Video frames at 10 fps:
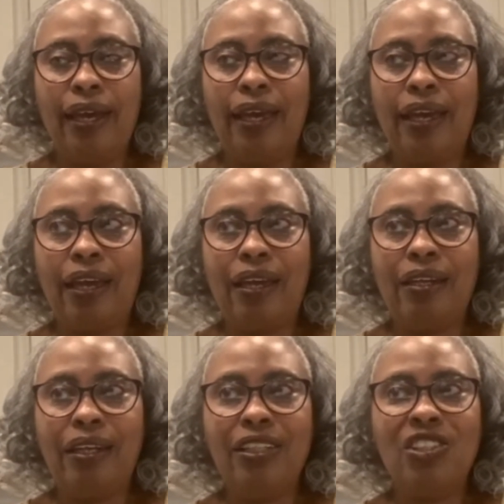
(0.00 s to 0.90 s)

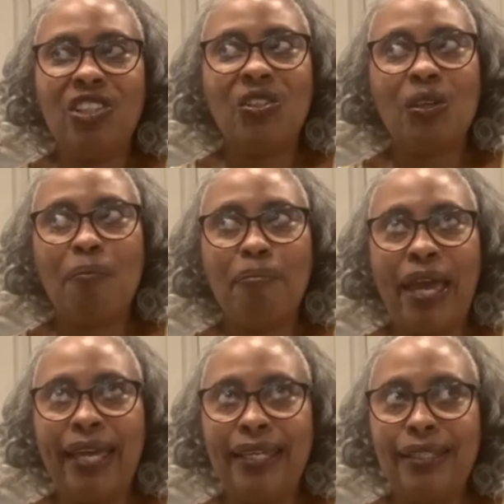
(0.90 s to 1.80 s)
And it's just
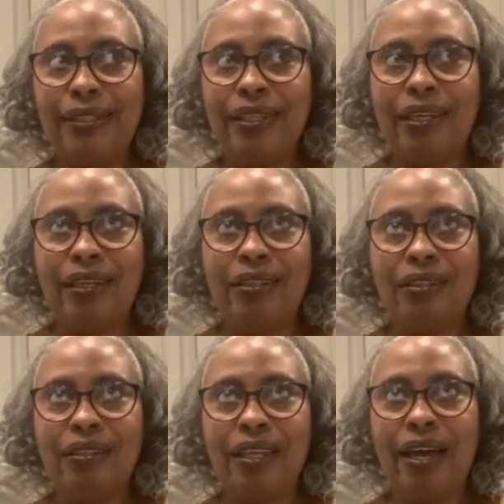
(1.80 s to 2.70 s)

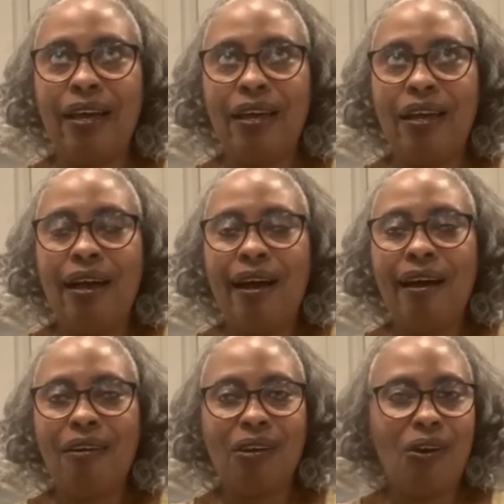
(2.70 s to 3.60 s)
amazing
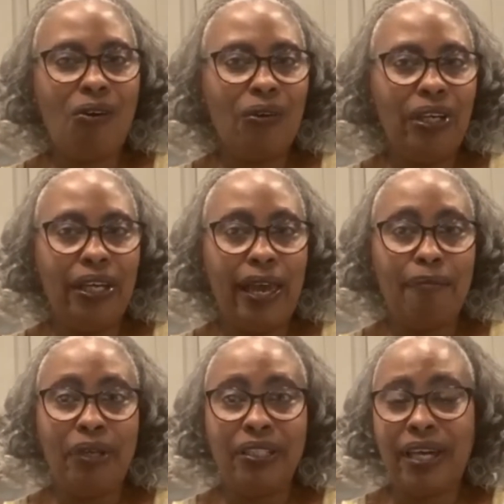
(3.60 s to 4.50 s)
how long he
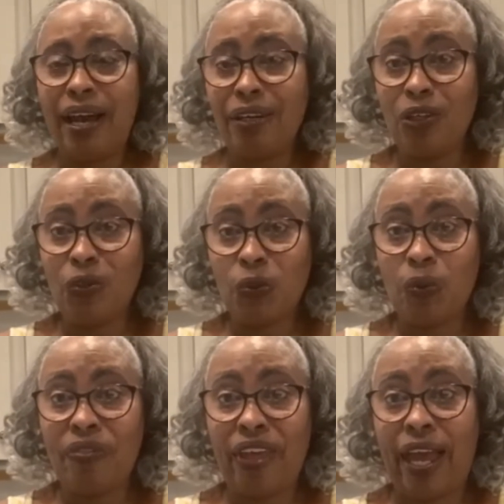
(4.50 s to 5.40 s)
had been diagnosed
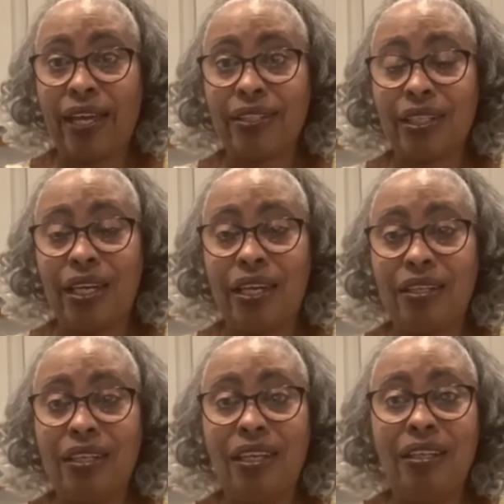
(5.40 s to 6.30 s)
with that,
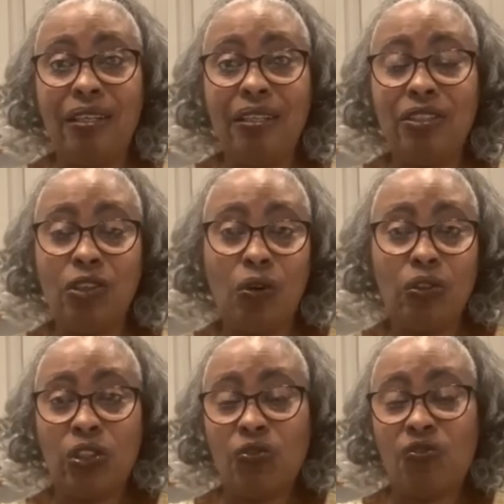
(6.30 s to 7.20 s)
and he,
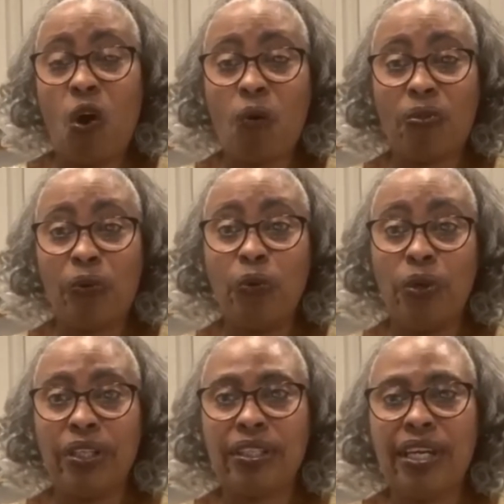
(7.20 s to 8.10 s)
just fought through
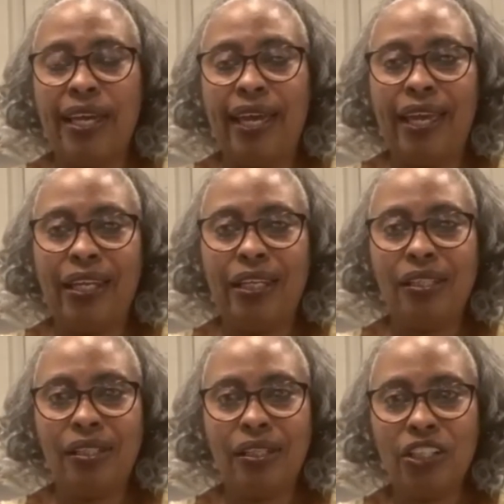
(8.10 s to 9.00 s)
it. And he
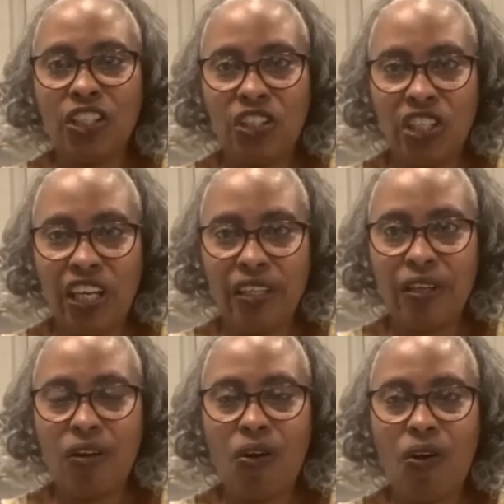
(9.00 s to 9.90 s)
still
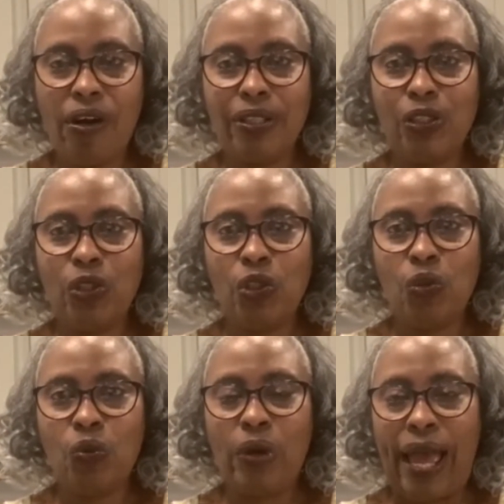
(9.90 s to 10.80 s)
continued on to
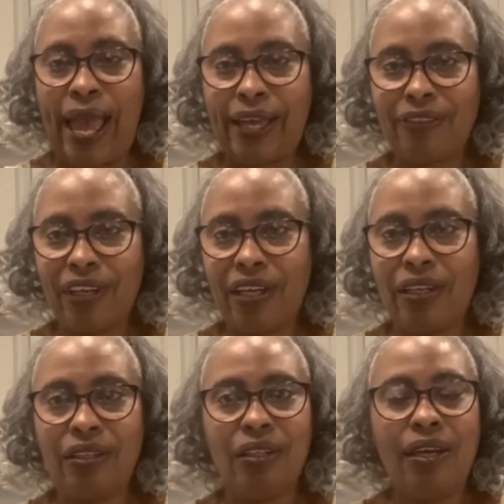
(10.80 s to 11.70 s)
do
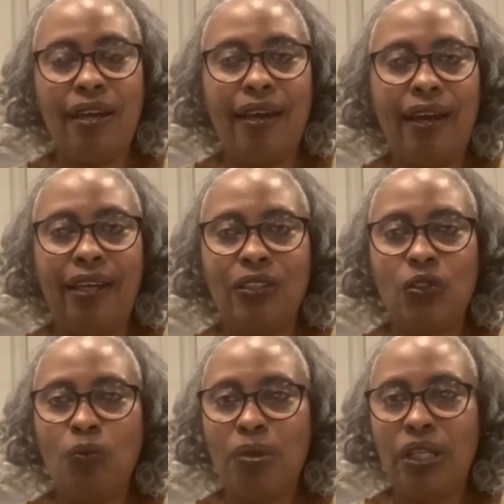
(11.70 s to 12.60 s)
acting and
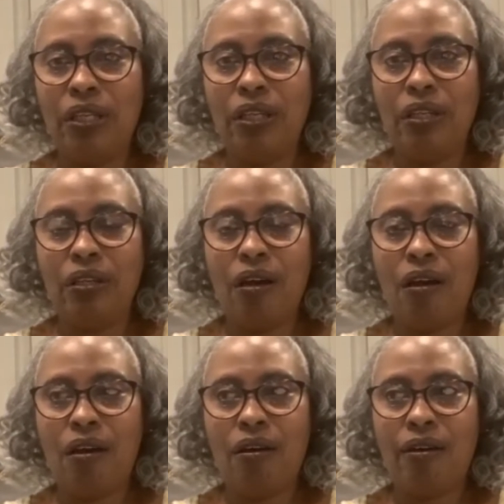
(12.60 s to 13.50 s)
to be
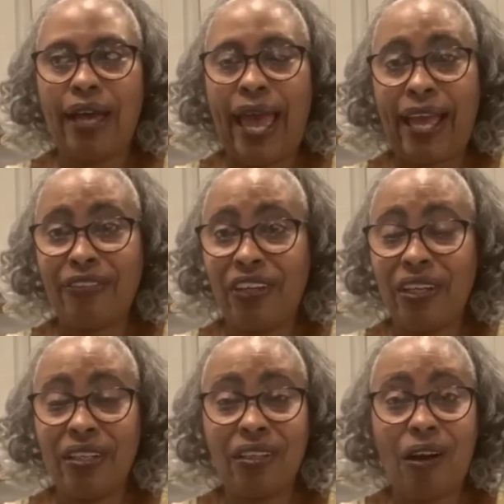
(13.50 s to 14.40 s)

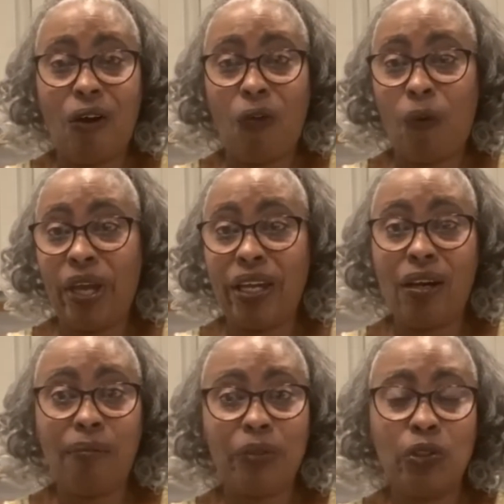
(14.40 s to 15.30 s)
acted all the way
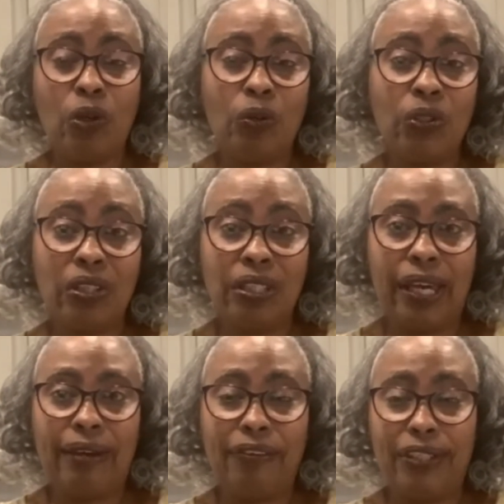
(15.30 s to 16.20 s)
up, to the
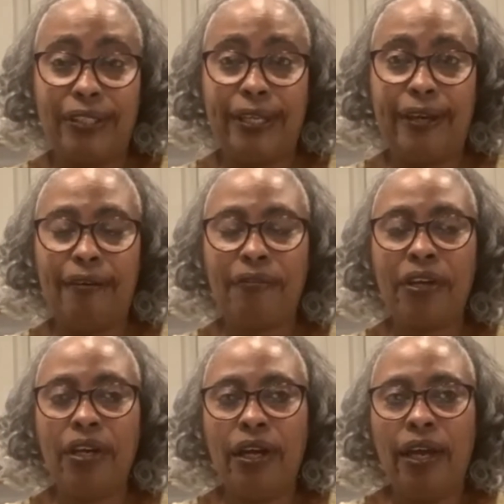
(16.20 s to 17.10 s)
day of his death.
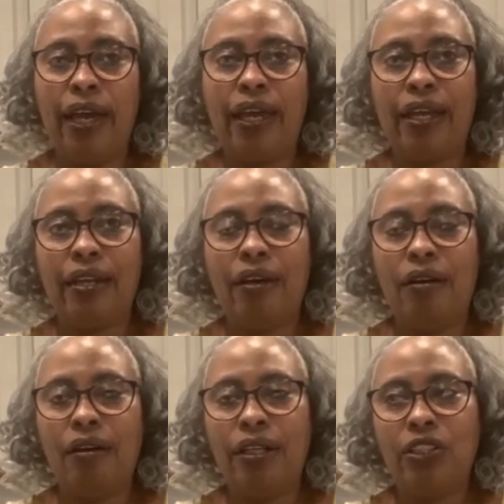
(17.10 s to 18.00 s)
And
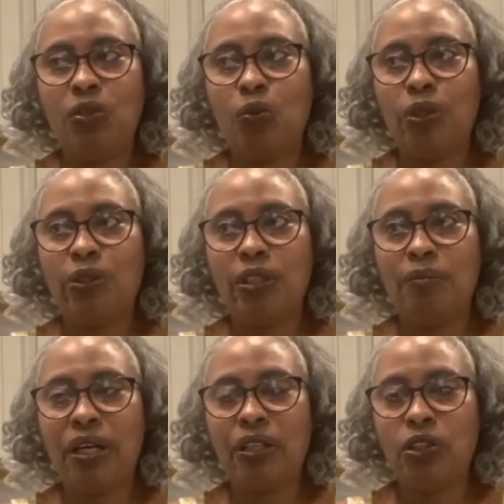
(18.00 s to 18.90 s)
I just want to
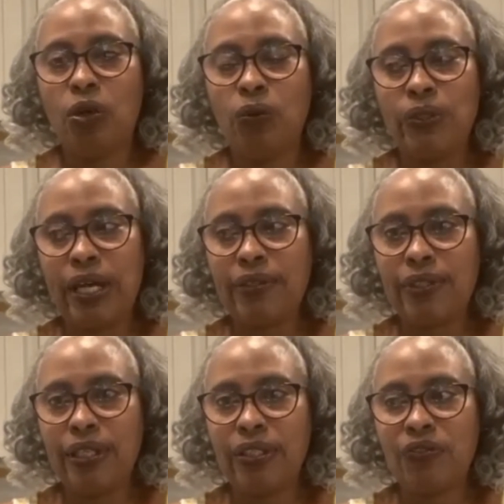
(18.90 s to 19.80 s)
send my condolences out
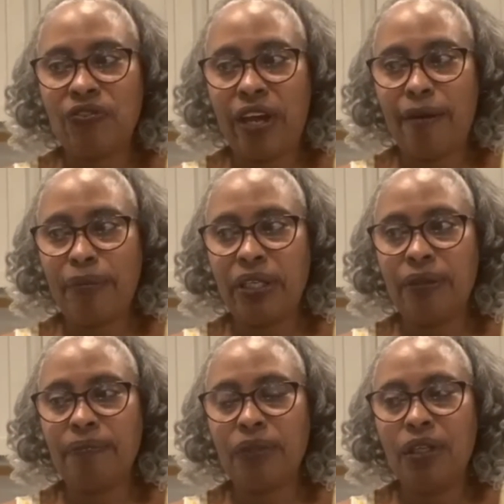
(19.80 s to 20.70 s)
to his
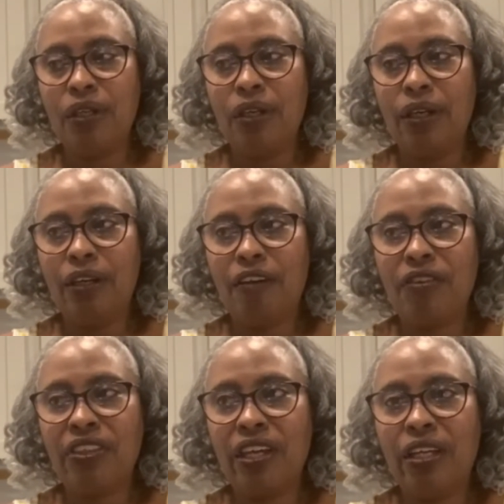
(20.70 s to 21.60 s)
family and
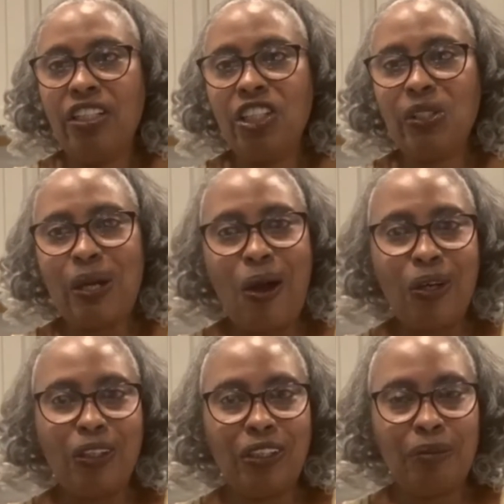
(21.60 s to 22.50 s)
everything, and just talk
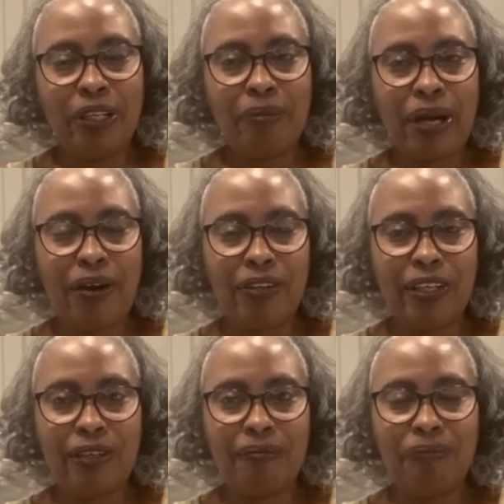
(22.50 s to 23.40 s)
a little bit about
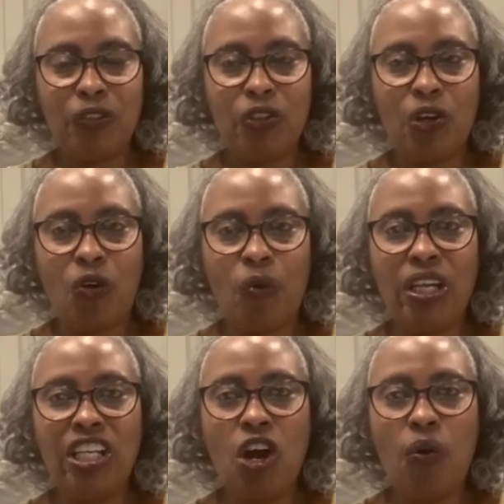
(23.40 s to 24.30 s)
him.
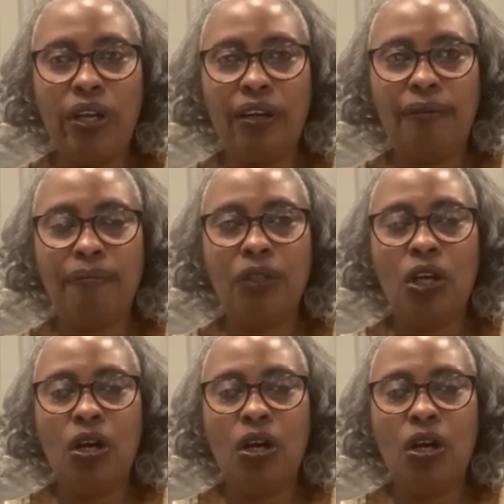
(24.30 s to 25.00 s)
We know him,